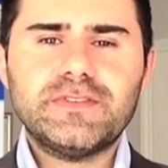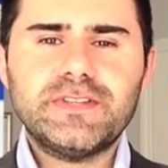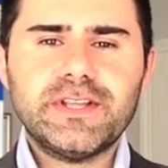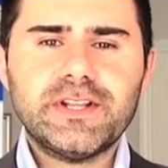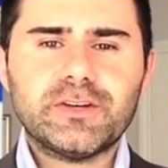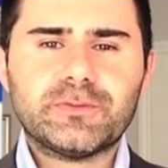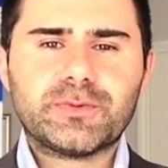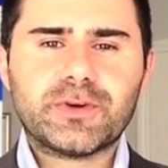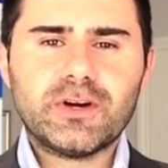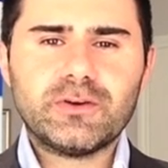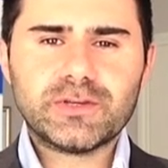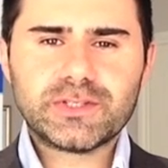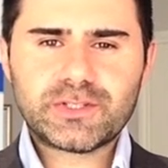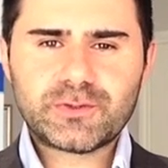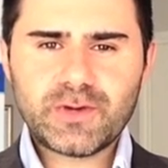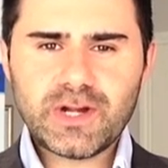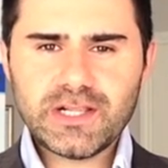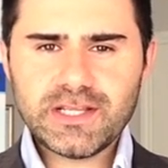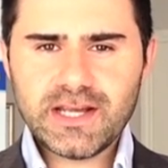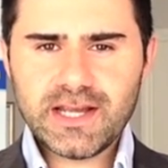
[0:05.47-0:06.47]
Needle Pro
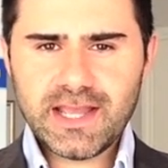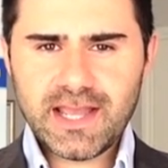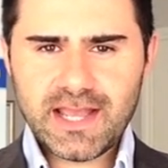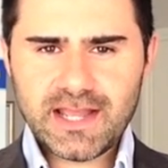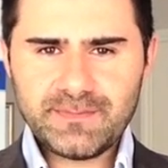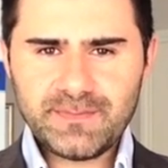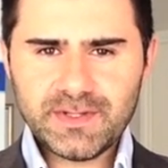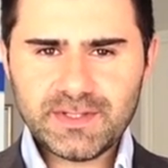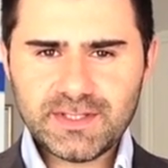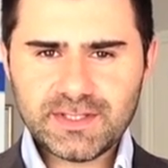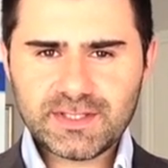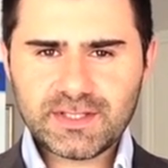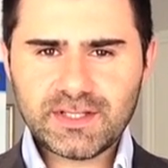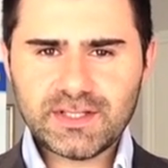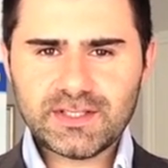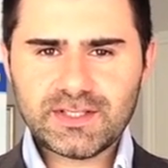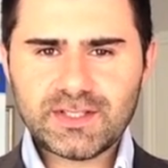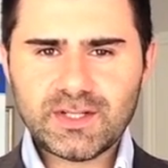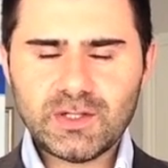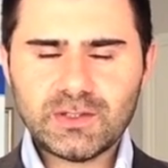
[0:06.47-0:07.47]
Australia and business
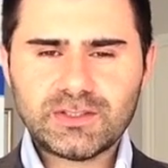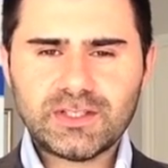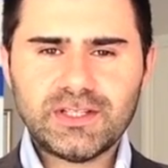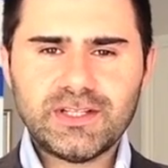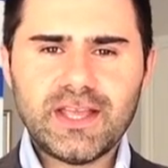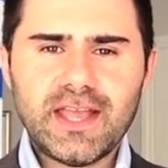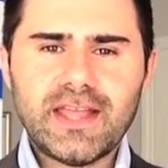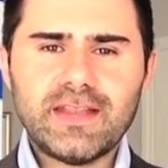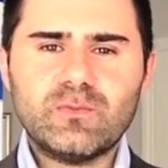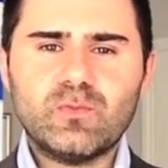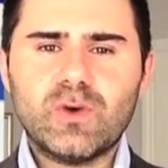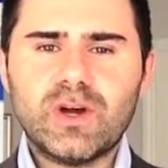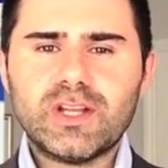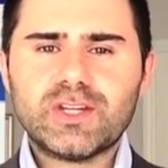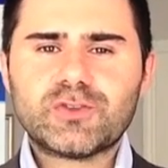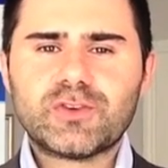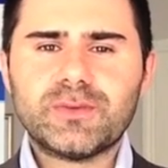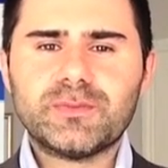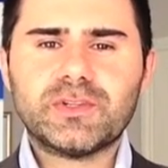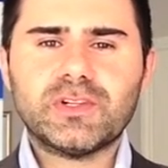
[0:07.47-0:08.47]
consultant at One
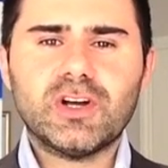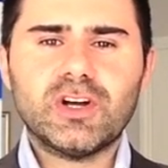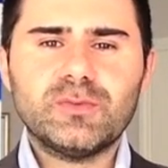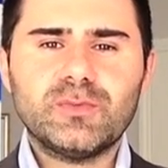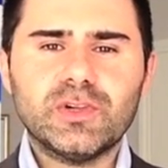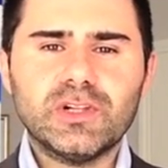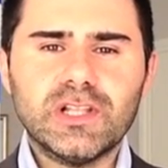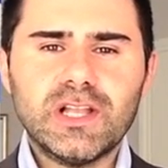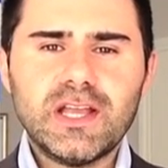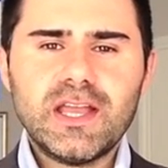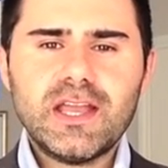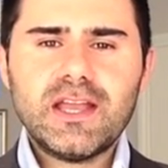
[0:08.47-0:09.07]
Dream Global.